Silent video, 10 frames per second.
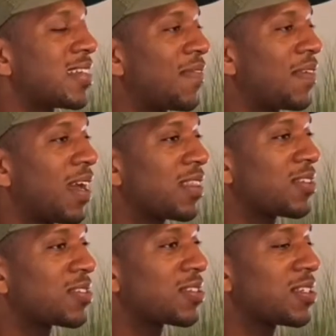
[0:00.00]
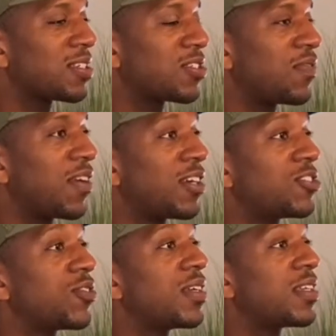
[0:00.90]
I feel like it's very
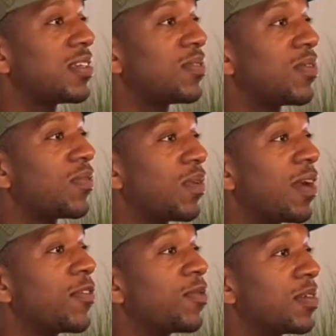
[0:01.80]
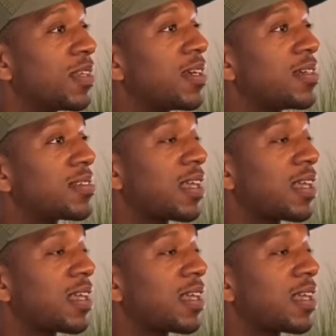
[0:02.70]
trendy with what everyone does.